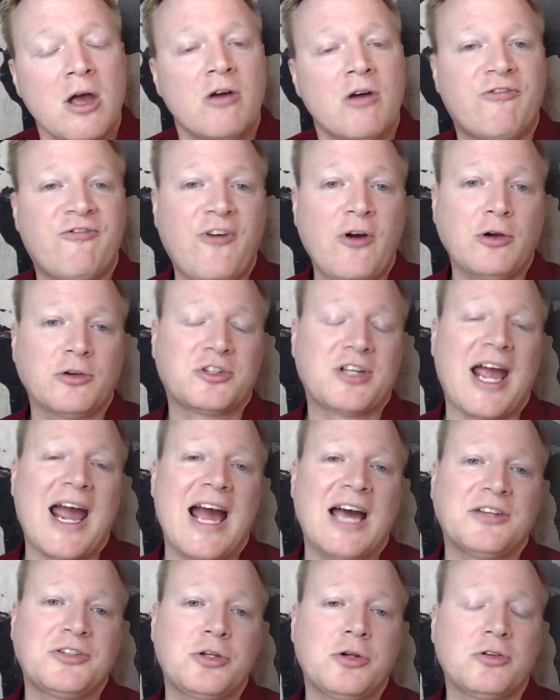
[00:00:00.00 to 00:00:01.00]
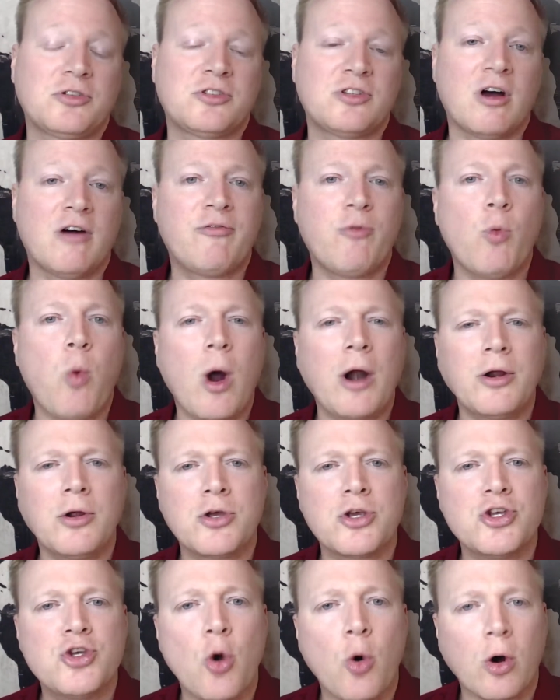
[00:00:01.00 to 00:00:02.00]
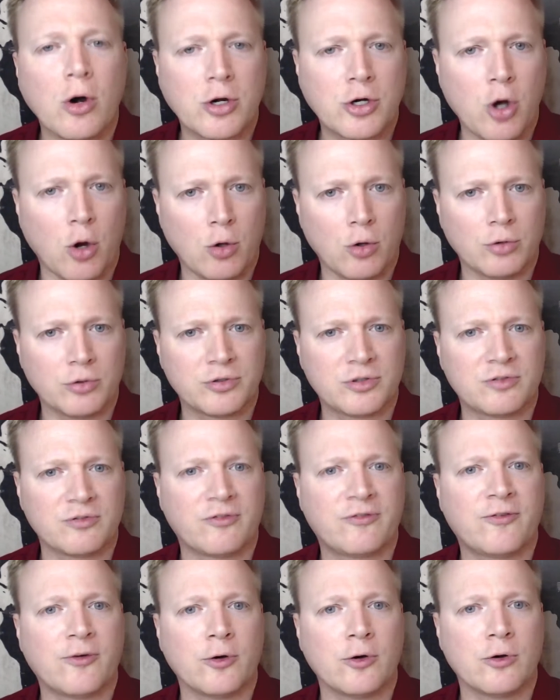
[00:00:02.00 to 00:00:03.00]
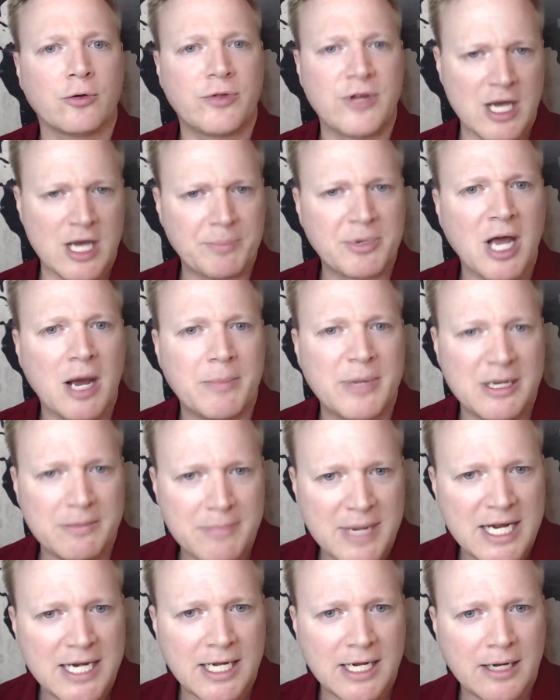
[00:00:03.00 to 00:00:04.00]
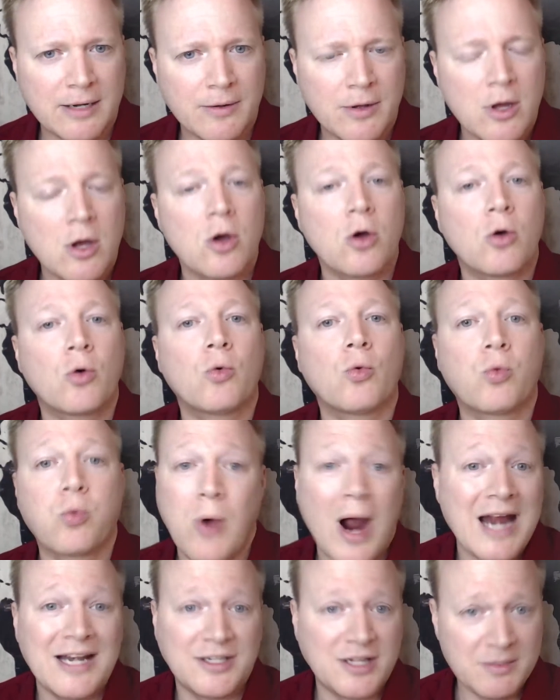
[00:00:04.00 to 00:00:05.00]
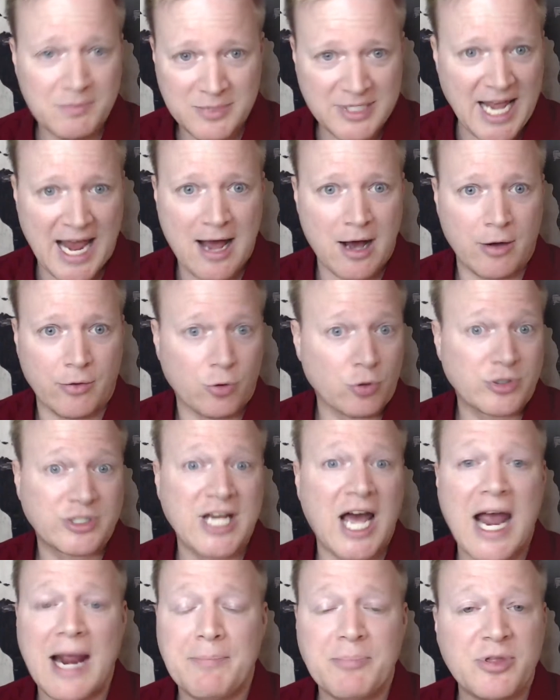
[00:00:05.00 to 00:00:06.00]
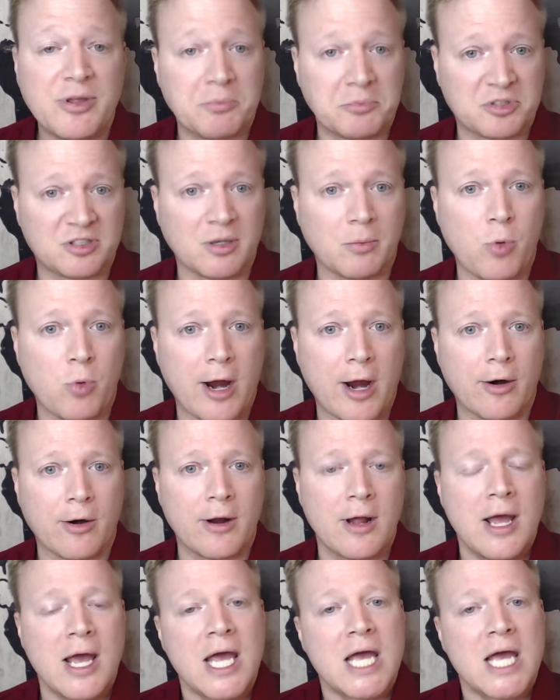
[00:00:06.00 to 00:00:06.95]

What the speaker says: First, ask yourself, what are your goals for the upcoming meeting? Write them down or type them somewhere.